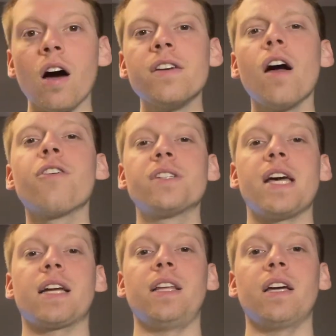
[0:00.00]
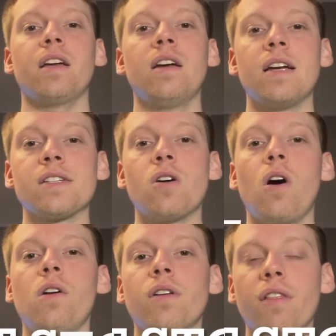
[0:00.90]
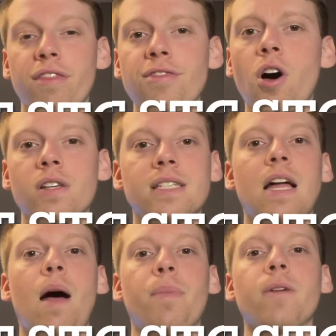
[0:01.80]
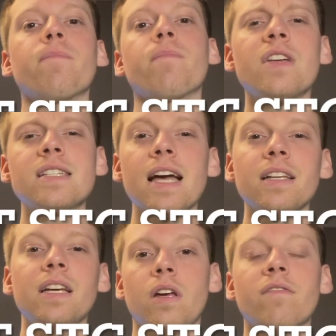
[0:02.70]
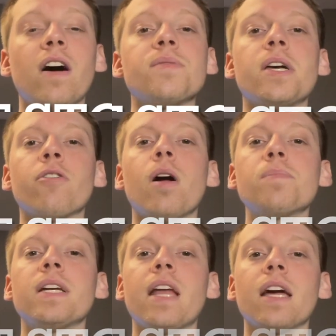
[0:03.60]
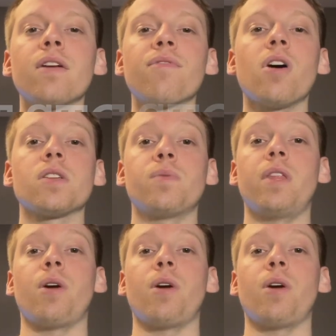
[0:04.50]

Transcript: Another technique is called thought stopping. This technique involves interrupting negative thoughts when they